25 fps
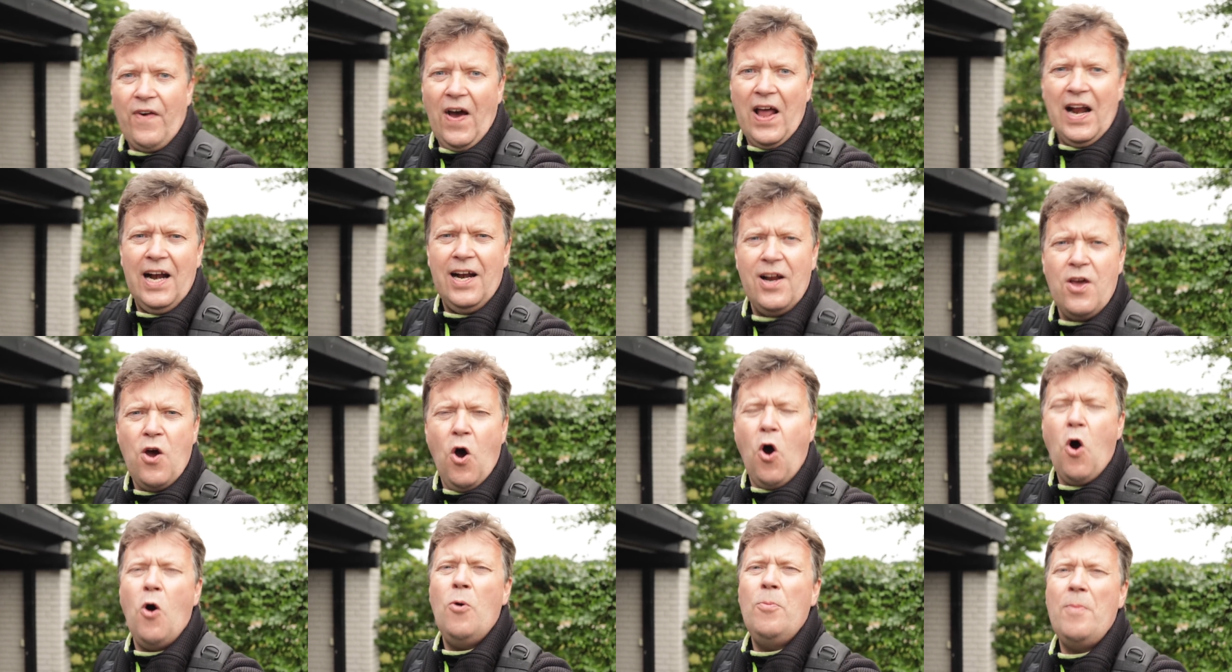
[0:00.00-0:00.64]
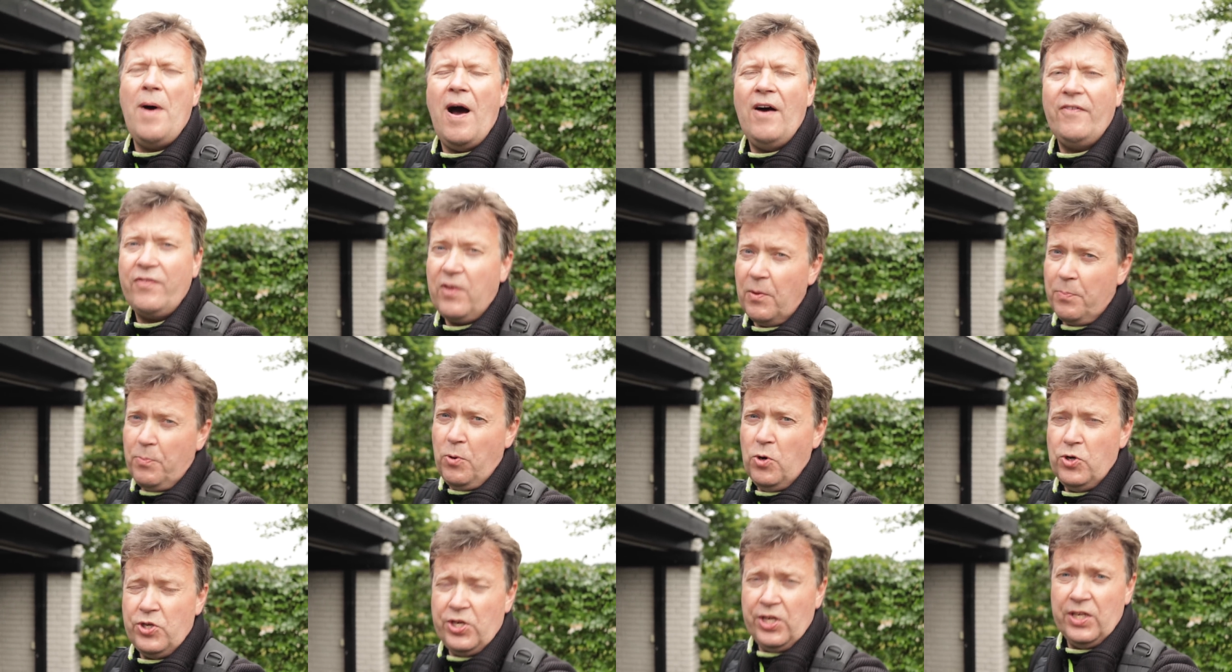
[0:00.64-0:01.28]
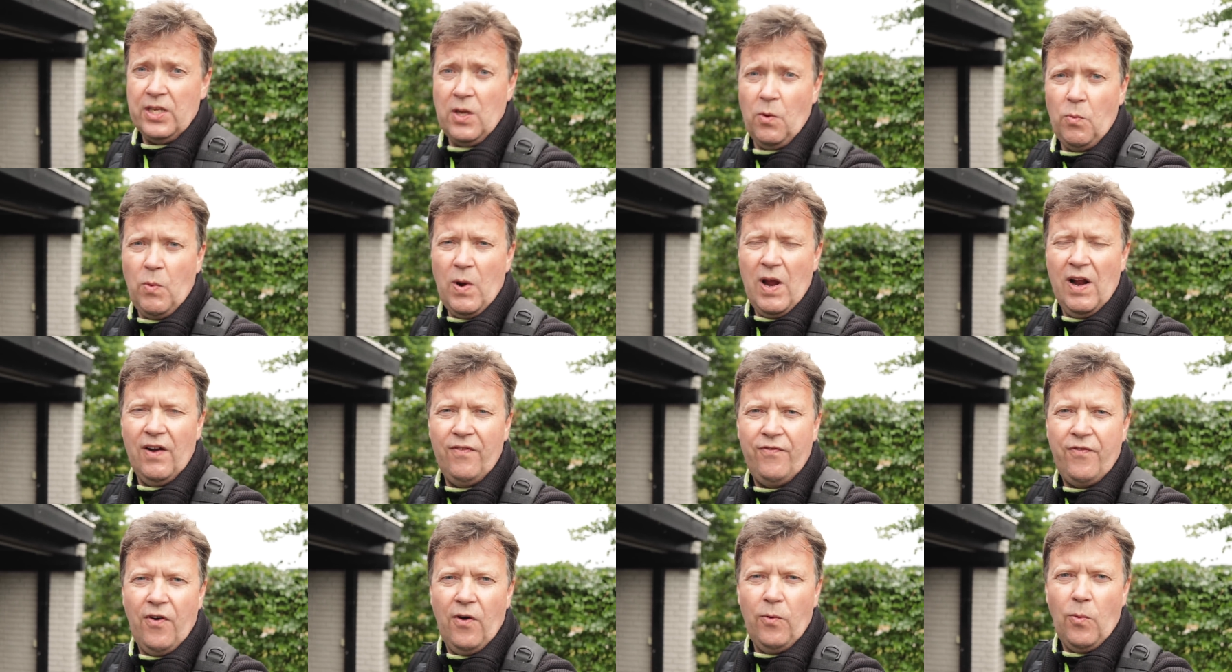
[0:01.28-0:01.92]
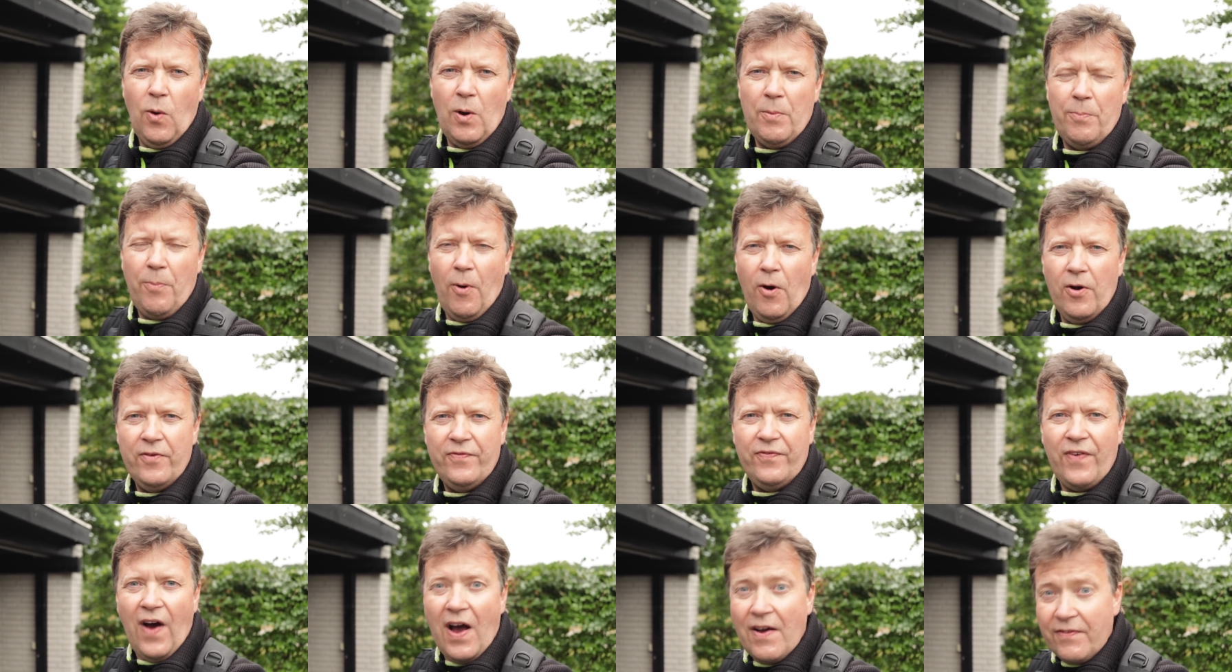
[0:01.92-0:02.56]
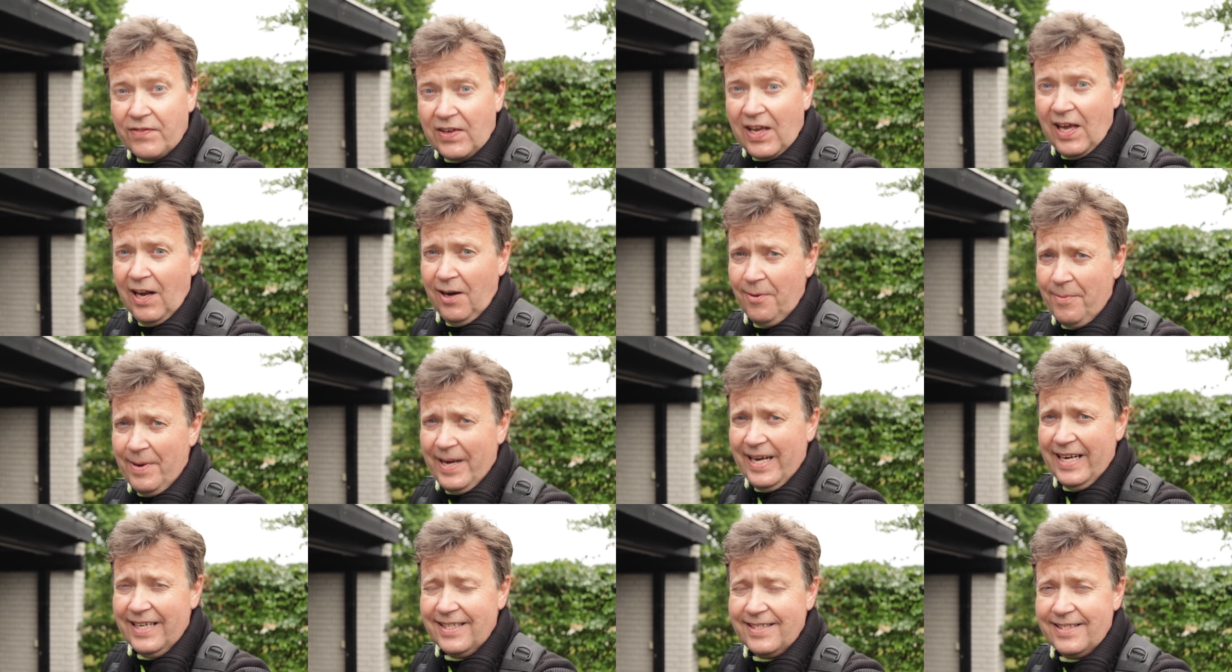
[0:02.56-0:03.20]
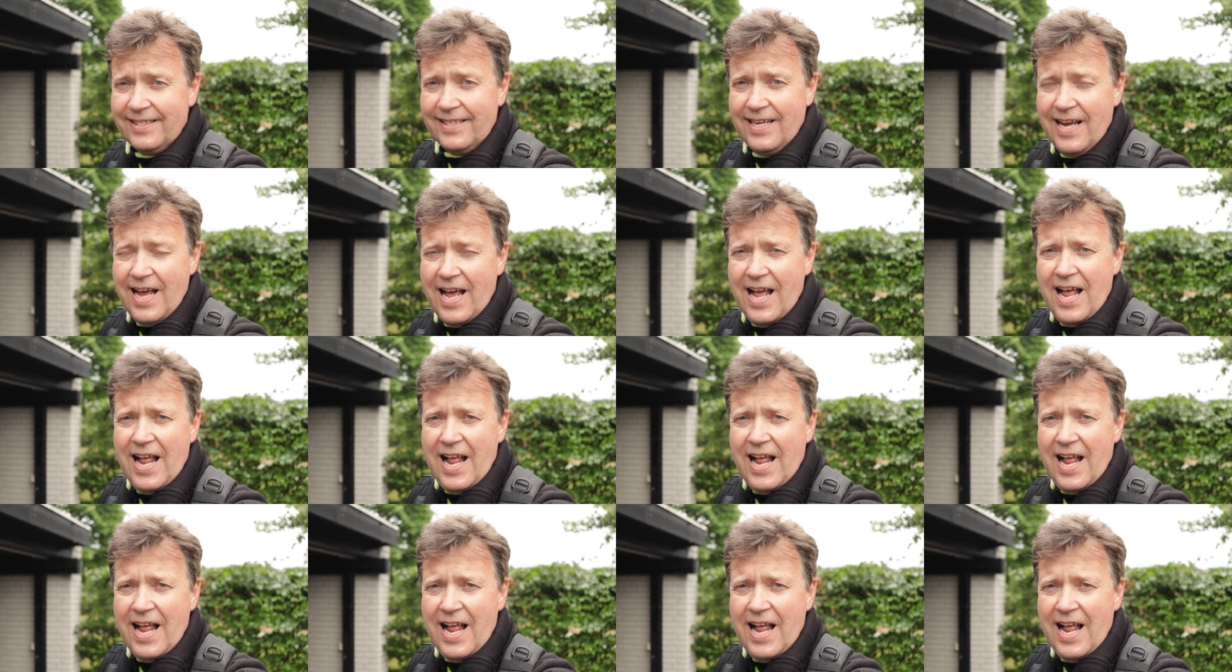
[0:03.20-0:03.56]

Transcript: Finally home after pushing the wheel for 1.5 kilometers